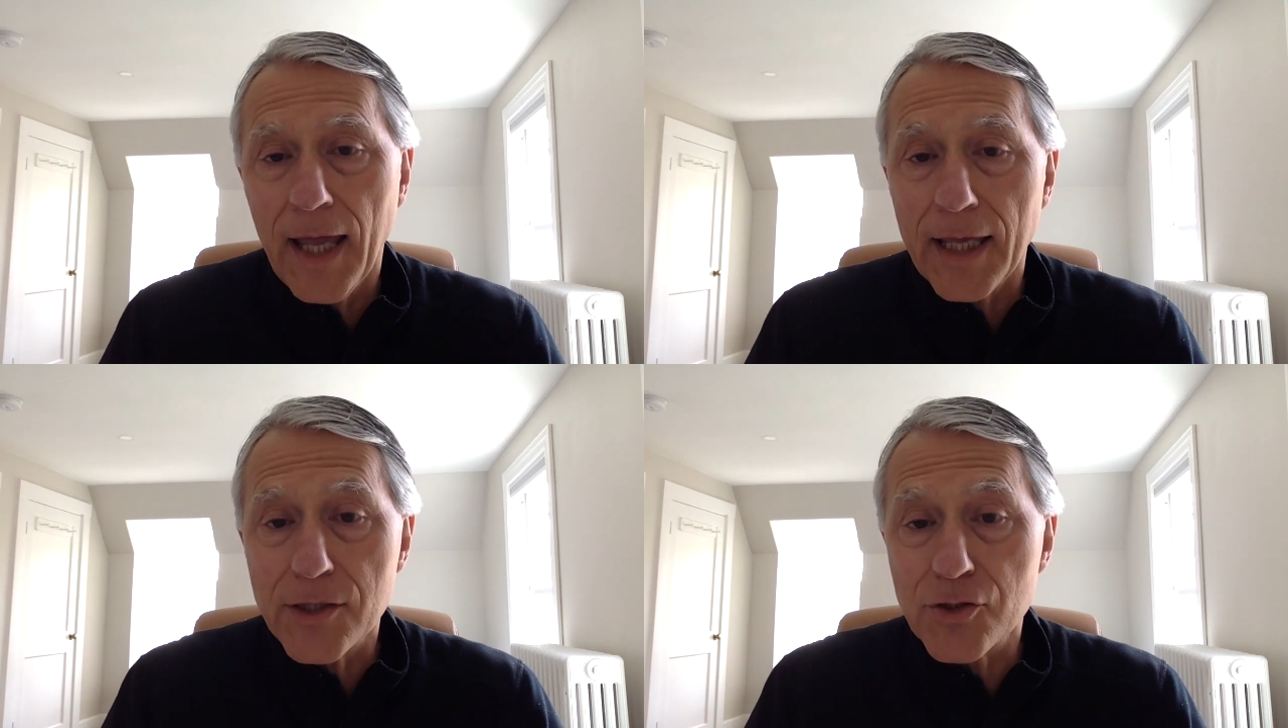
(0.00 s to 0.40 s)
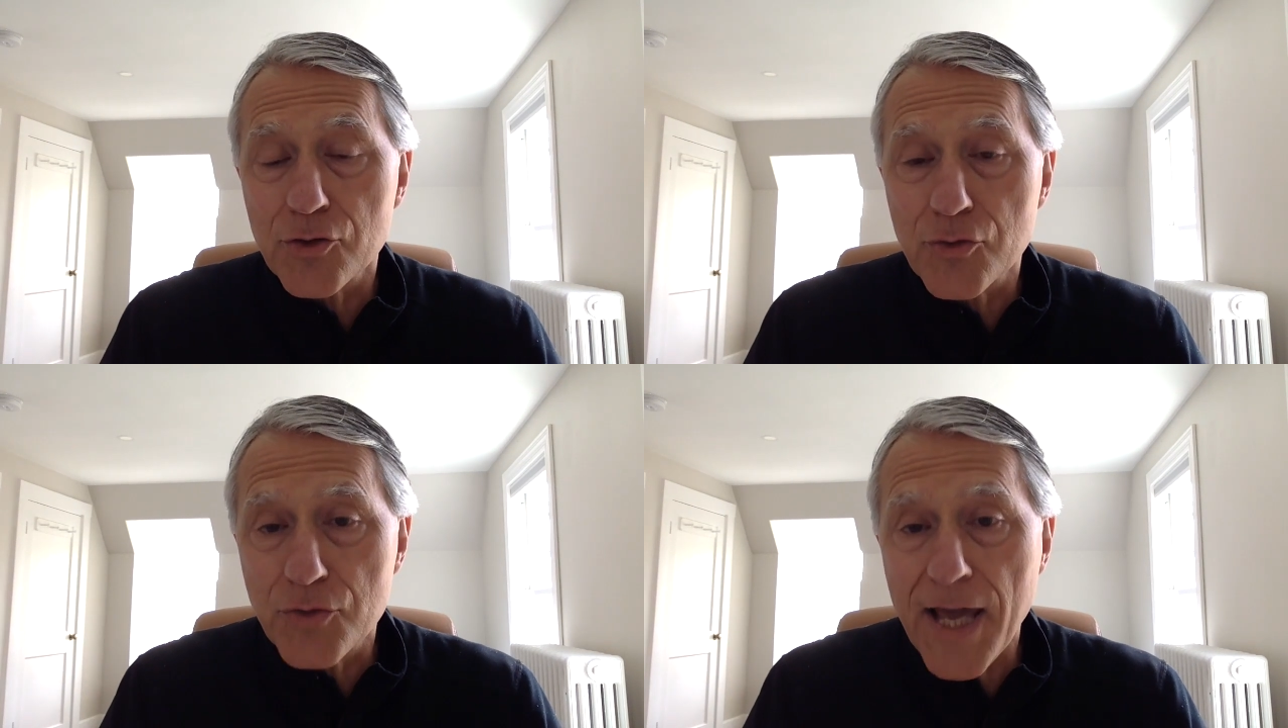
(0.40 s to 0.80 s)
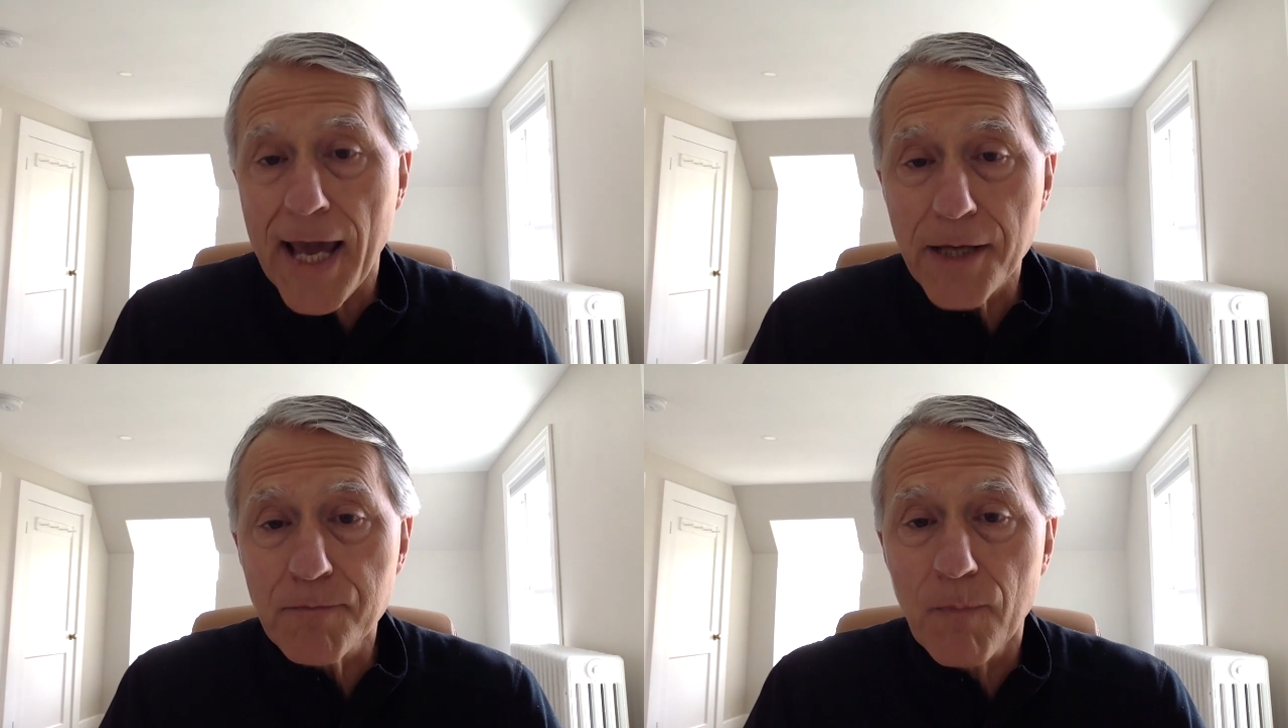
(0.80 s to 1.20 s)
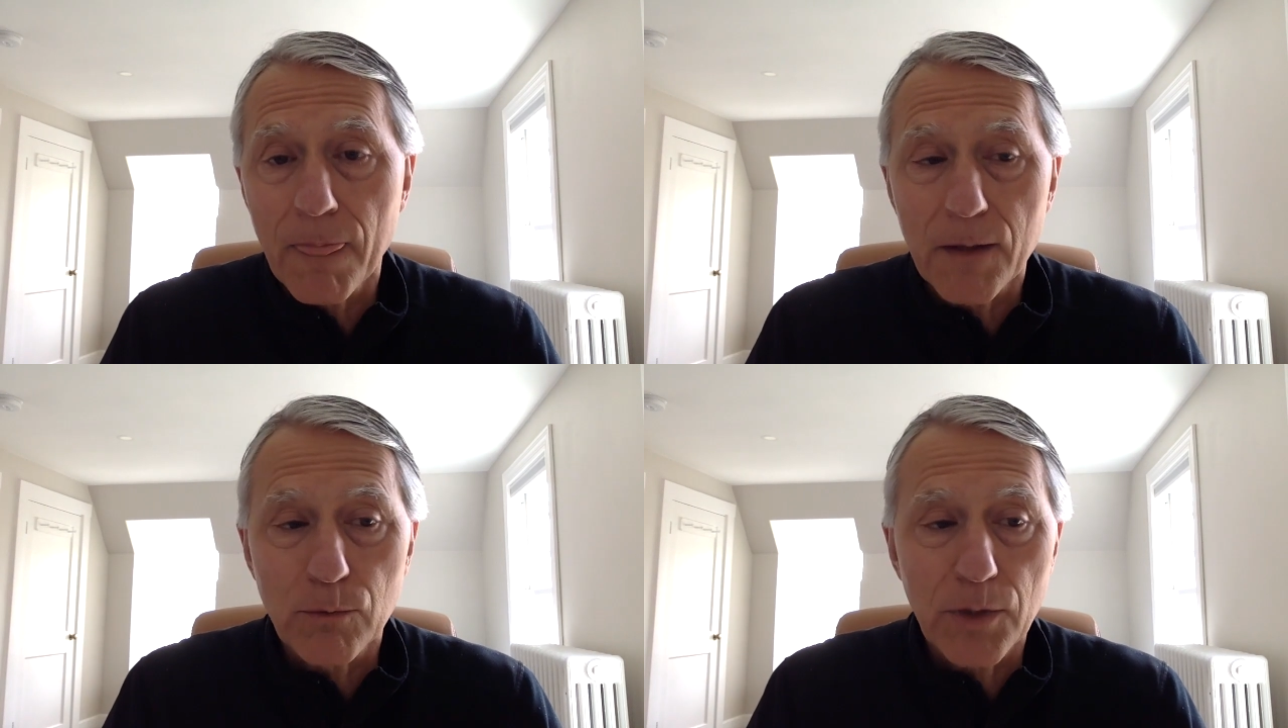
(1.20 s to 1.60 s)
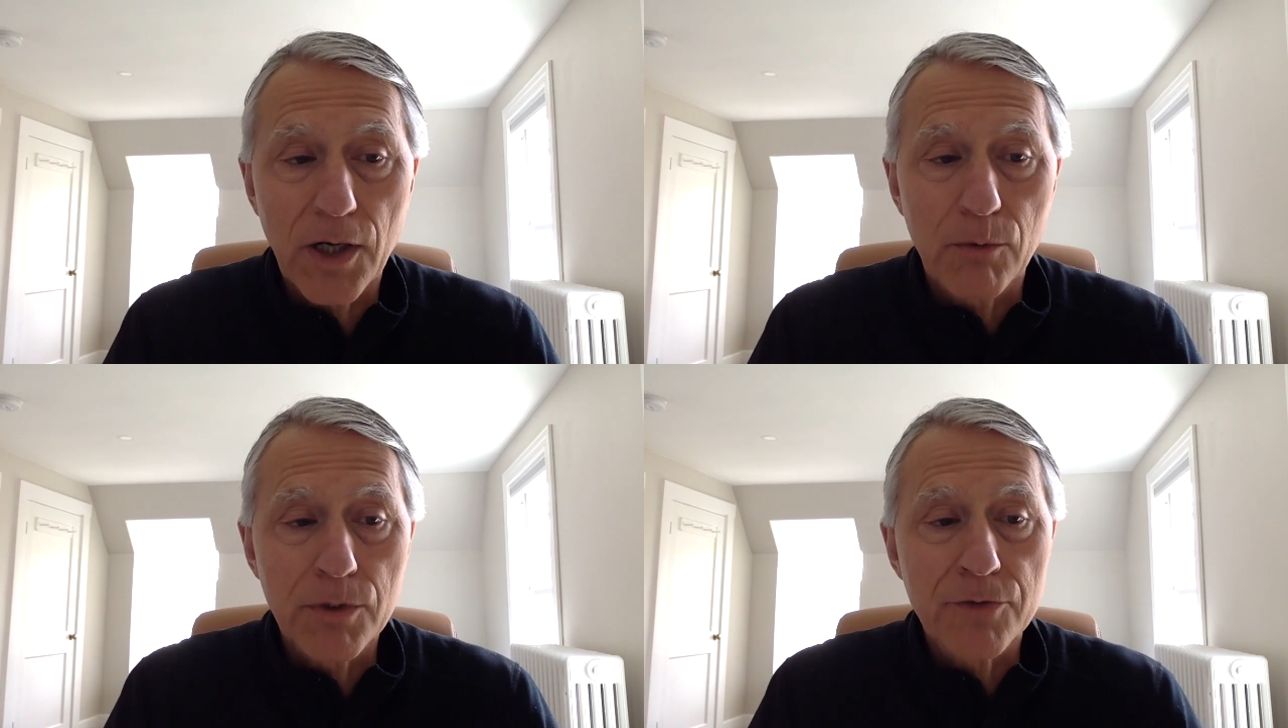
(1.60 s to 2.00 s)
And so today we're going